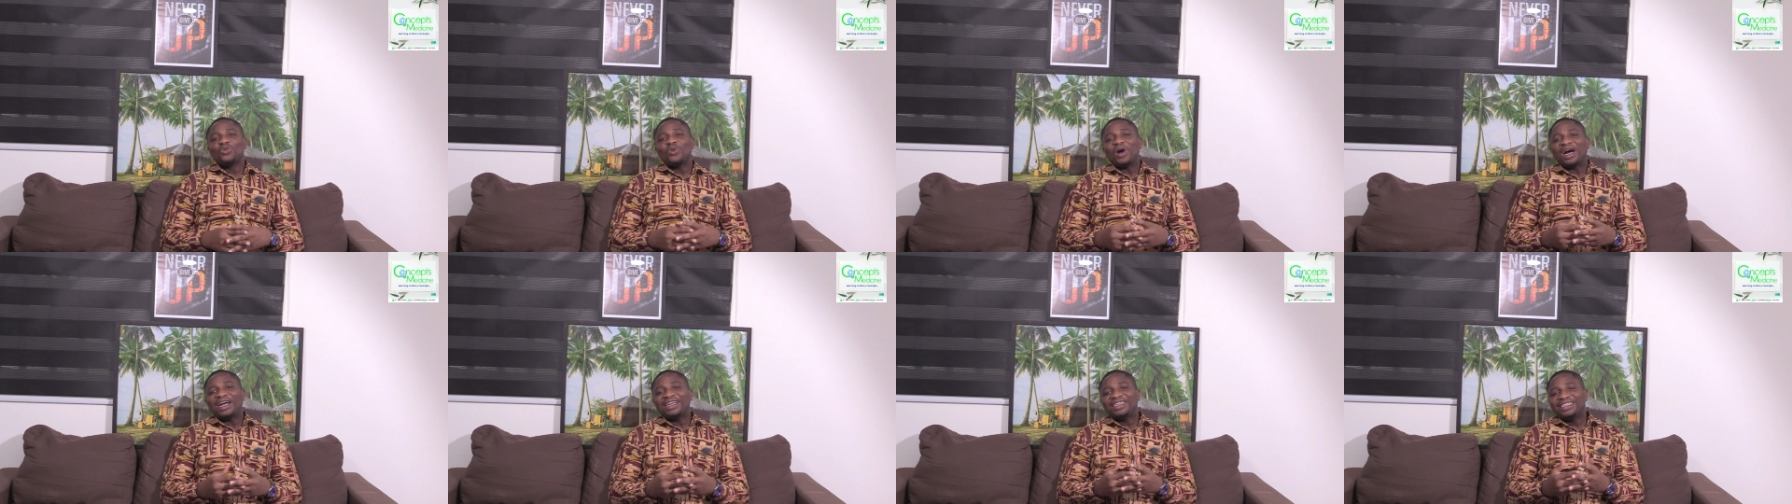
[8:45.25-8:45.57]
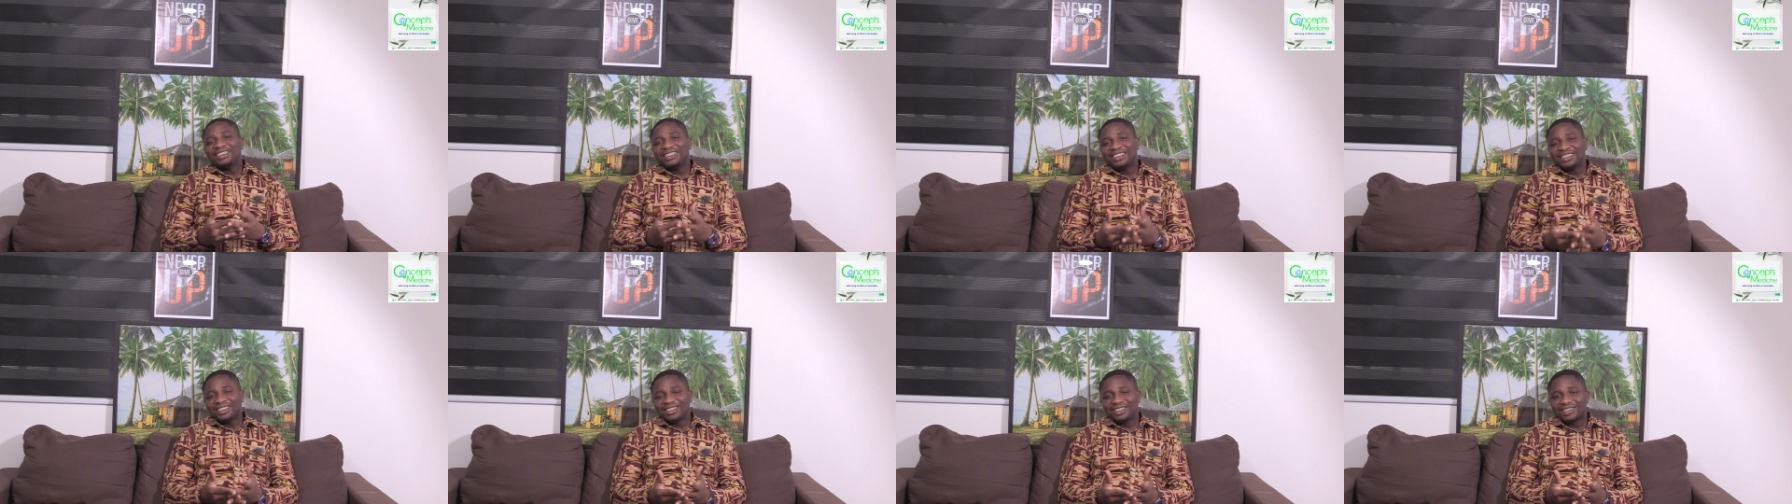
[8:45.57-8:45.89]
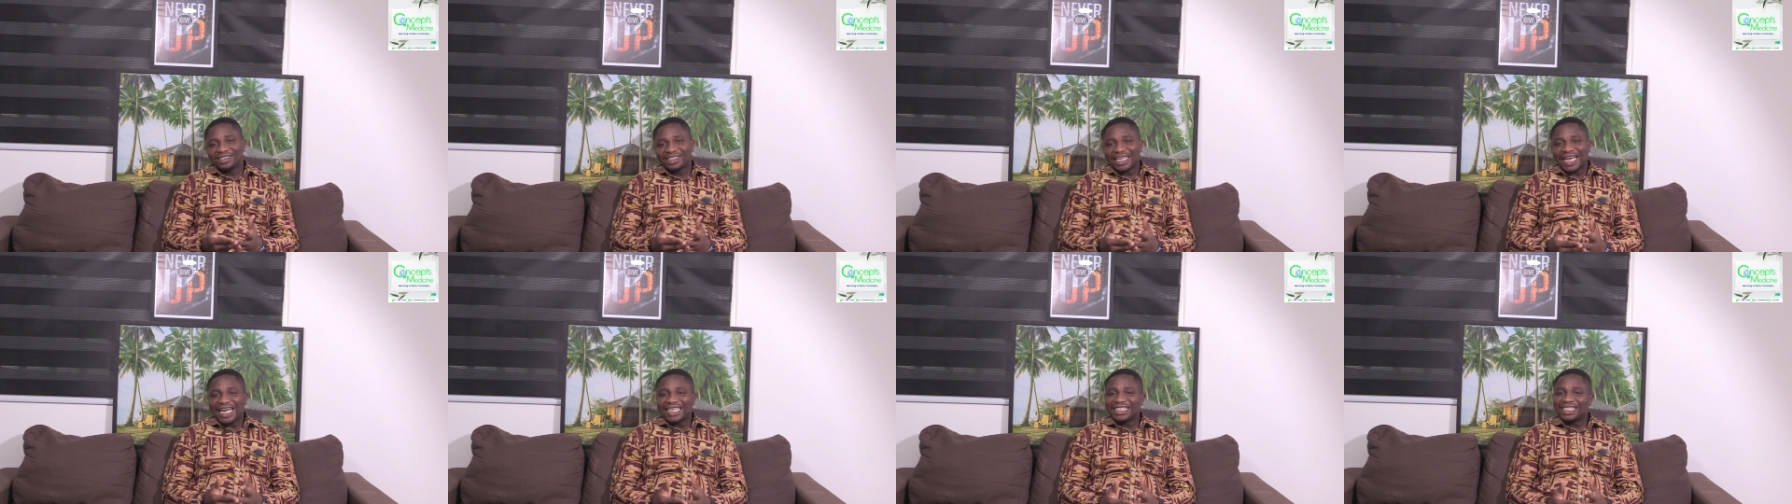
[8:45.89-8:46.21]
One,
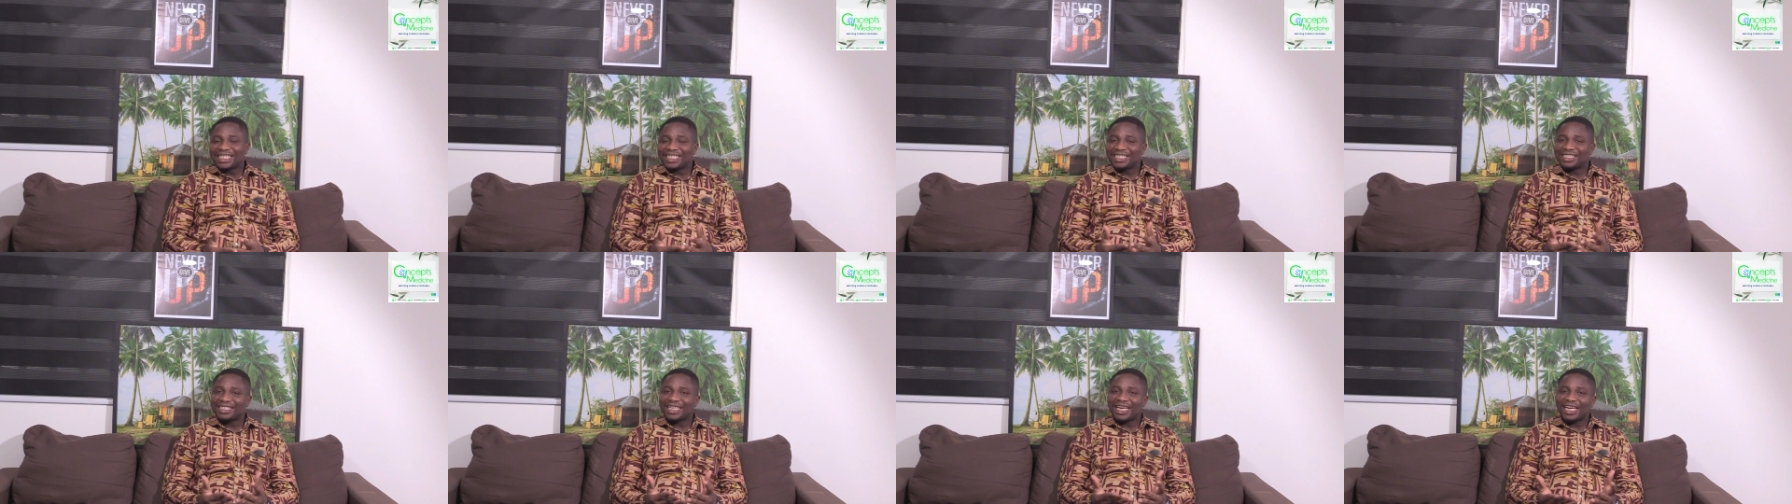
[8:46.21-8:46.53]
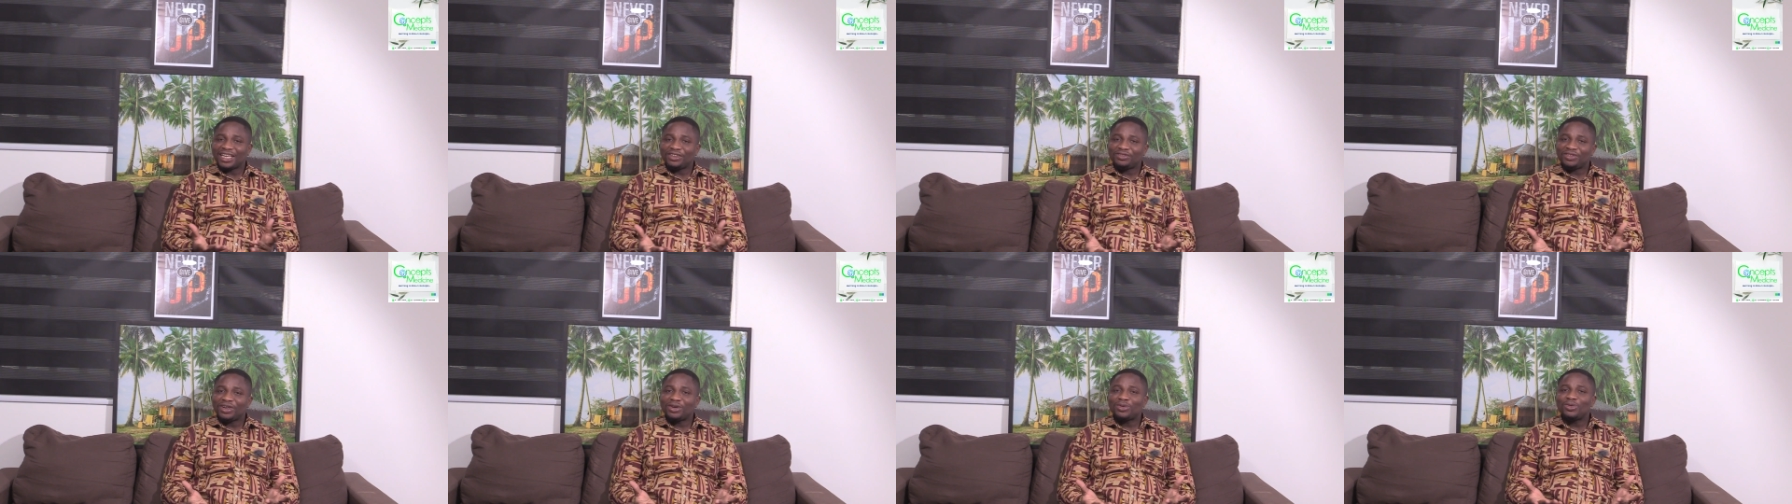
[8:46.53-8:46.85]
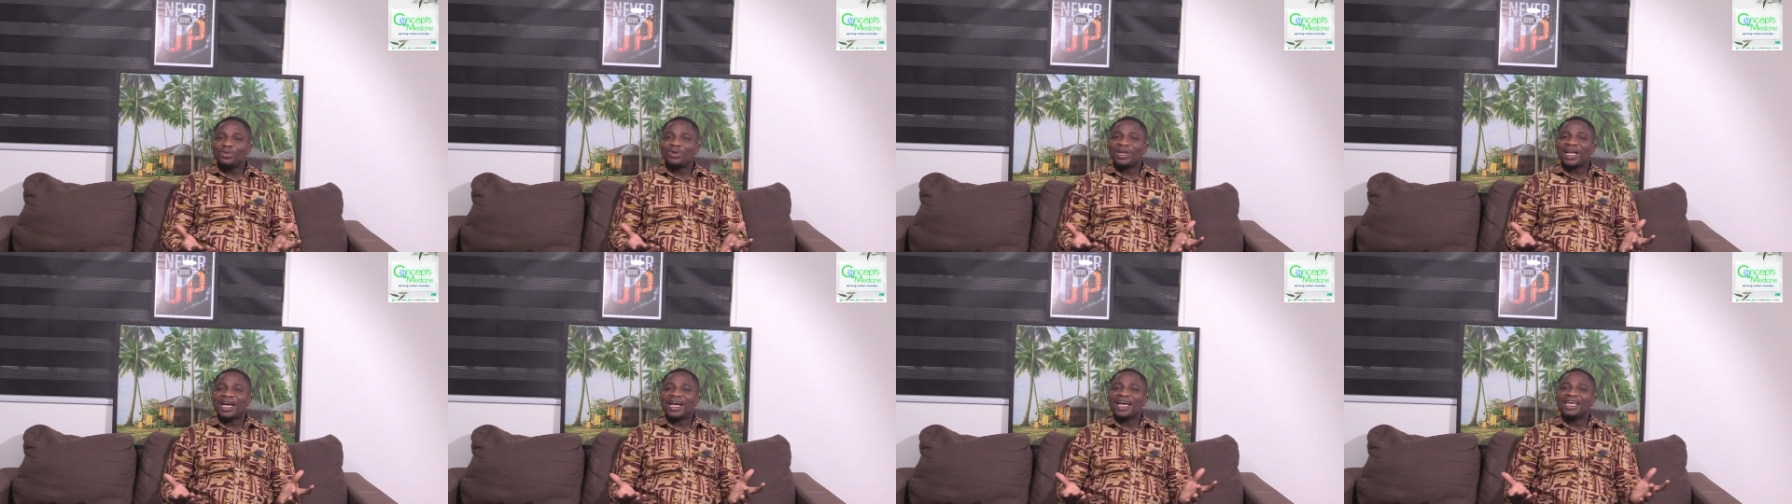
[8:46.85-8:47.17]
exercise.
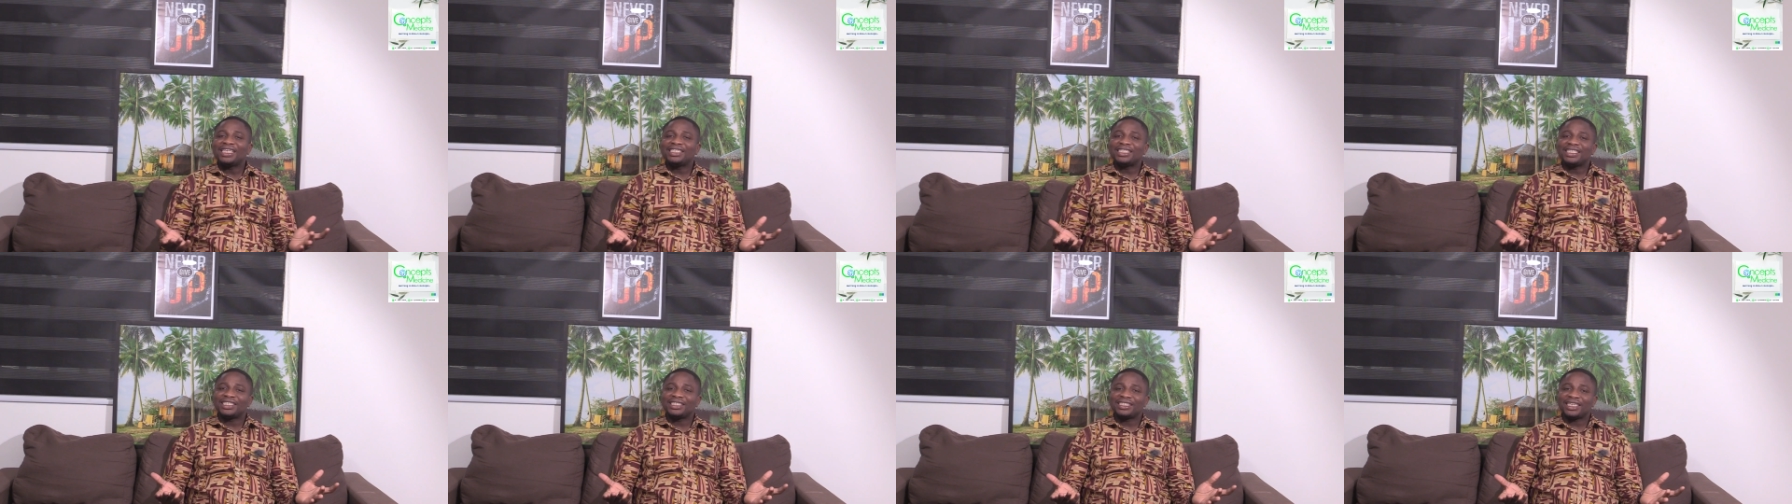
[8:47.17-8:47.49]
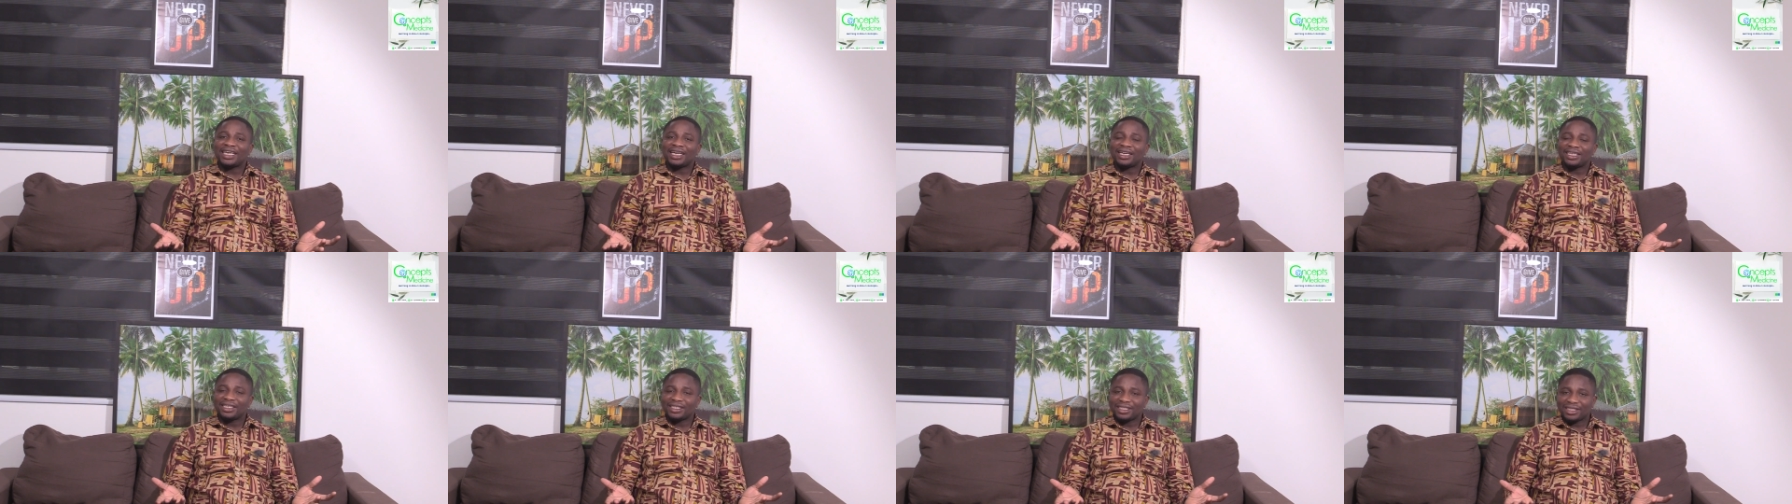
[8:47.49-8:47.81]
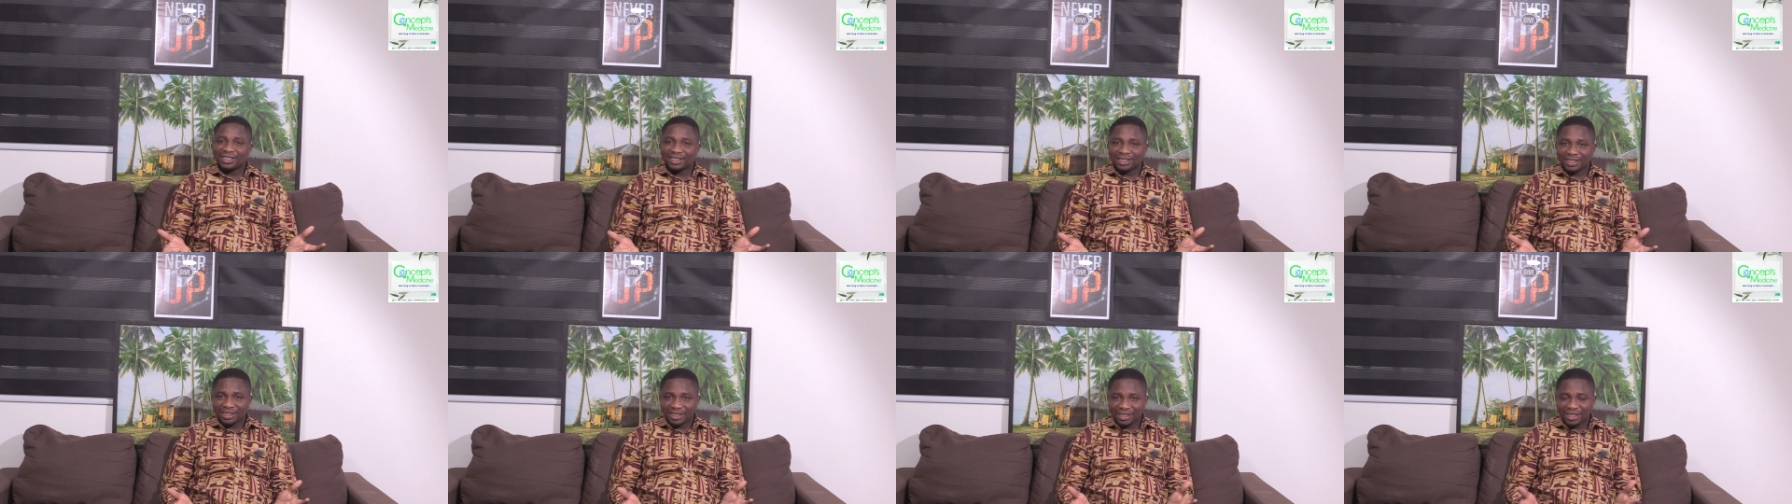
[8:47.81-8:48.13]
Regular
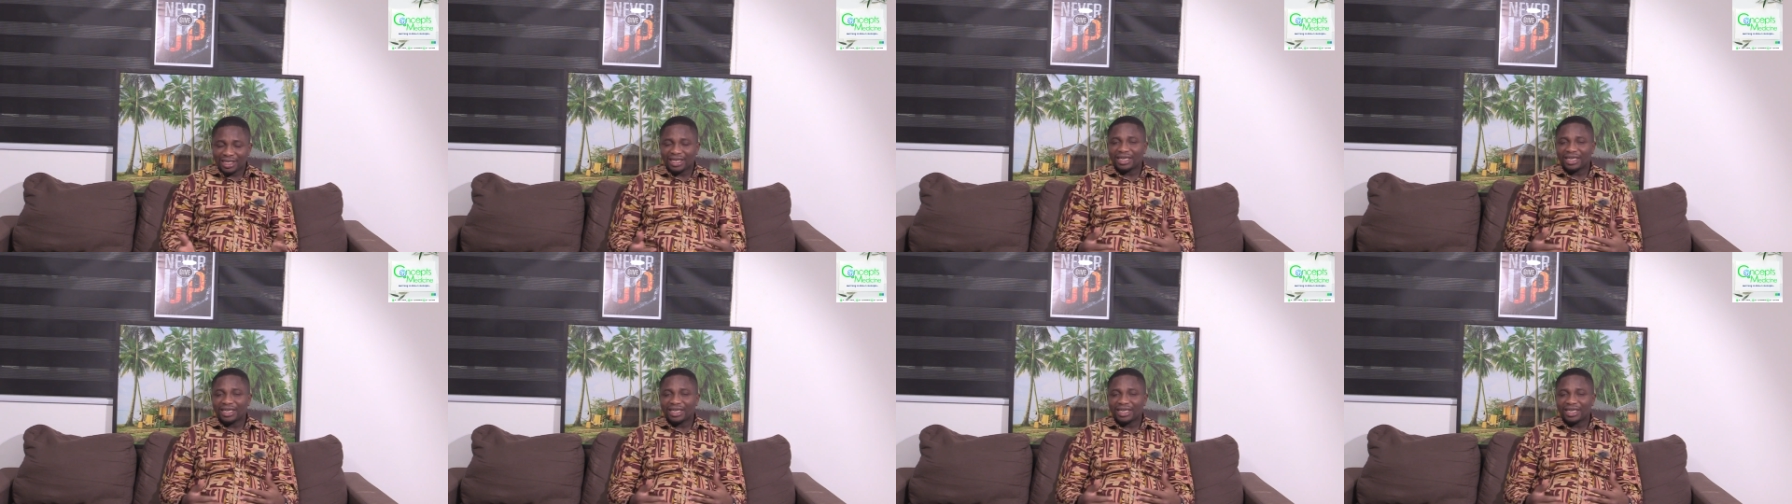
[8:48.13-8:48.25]
exercise